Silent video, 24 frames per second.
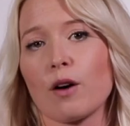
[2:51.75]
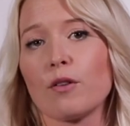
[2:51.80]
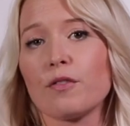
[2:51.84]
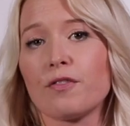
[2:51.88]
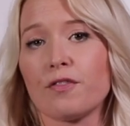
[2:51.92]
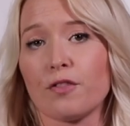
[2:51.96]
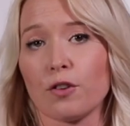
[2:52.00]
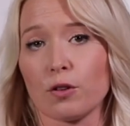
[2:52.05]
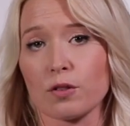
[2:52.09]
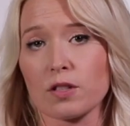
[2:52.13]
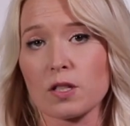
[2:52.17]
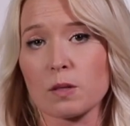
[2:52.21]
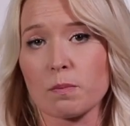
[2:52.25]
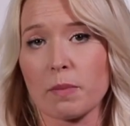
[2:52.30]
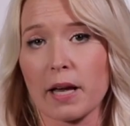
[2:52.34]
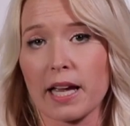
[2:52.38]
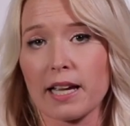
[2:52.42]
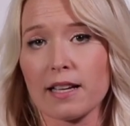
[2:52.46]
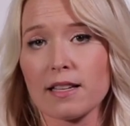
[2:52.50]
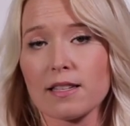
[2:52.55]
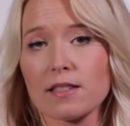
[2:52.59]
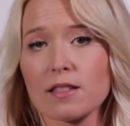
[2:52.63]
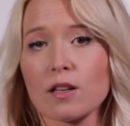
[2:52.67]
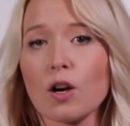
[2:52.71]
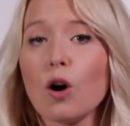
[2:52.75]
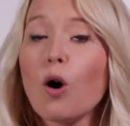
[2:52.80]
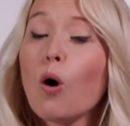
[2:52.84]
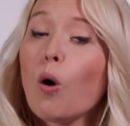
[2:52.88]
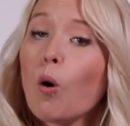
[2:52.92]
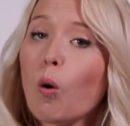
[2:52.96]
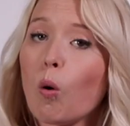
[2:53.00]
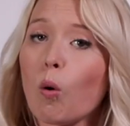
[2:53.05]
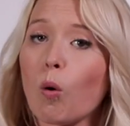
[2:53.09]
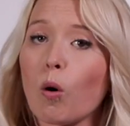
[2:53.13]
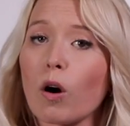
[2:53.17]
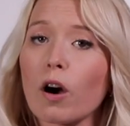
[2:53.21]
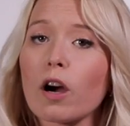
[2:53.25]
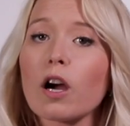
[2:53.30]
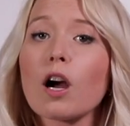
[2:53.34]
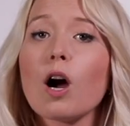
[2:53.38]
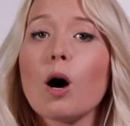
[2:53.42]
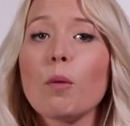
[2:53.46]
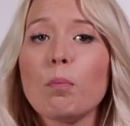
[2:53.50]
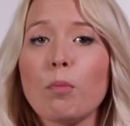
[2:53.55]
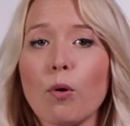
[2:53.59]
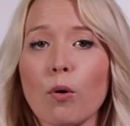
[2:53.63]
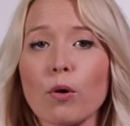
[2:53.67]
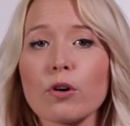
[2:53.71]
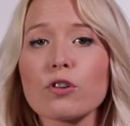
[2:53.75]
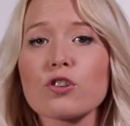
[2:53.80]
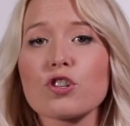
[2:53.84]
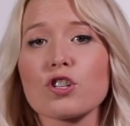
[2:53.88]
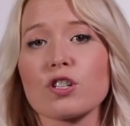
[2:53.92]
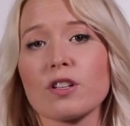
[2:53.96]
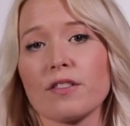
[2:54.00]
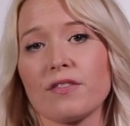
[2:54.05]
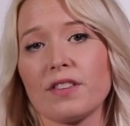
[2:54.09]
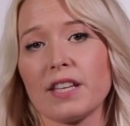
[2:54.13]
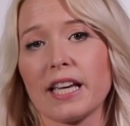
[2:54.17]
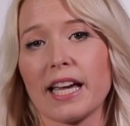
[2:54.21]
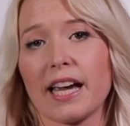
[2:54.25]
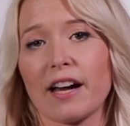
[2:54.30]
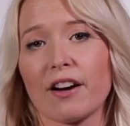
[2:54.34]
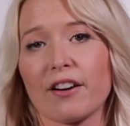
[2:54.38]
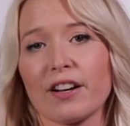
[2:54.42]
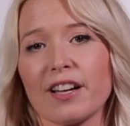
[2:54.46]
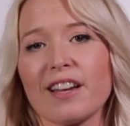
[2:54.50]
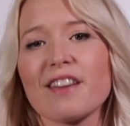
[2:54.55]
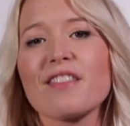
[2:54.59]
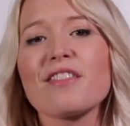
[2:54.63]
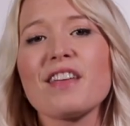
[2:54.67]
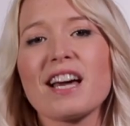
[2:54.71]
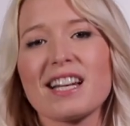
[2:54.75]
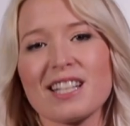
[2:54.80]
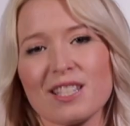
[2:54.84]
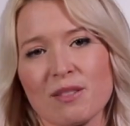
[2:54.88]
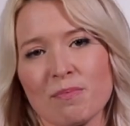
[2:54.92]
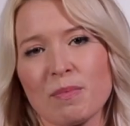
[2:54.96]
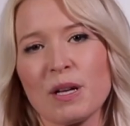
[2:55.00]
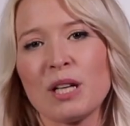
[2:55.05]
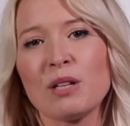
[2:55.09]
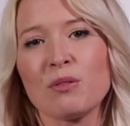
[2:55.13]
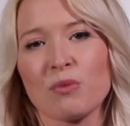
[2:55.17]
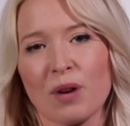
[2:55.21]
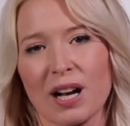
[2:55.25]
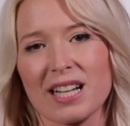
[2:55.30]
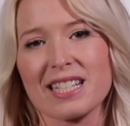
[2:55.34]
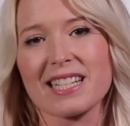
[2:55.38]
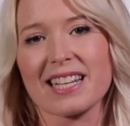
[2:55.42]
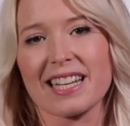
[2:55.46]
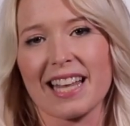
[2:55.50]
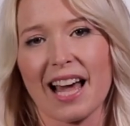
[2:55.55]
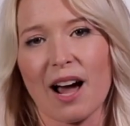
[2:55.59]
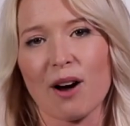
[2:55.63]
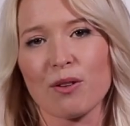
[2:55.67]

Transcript: out full space or a portion of the area that is being rented